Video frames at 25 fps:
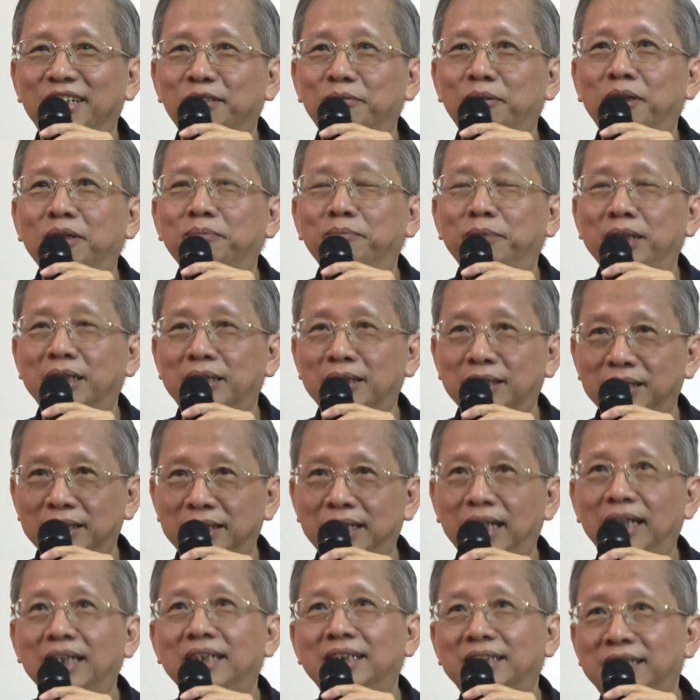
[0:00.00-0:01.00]
But because
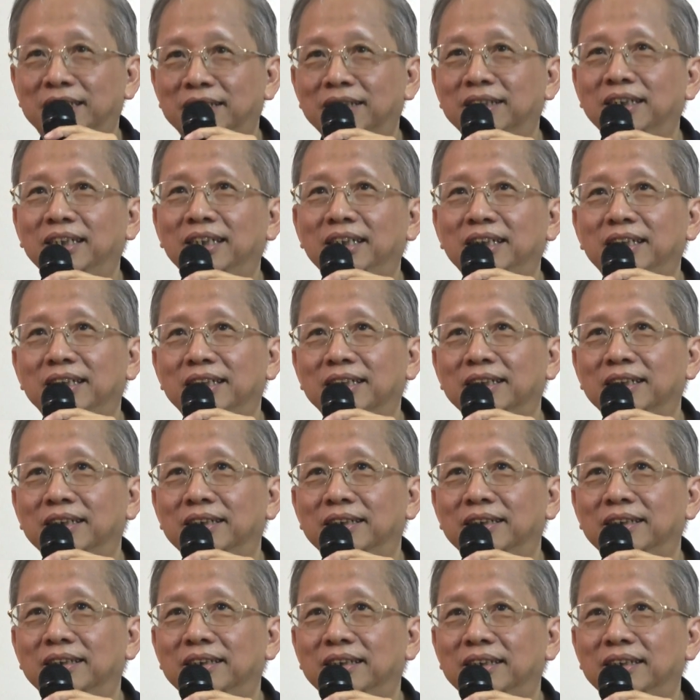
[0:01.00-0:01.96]
there is condition,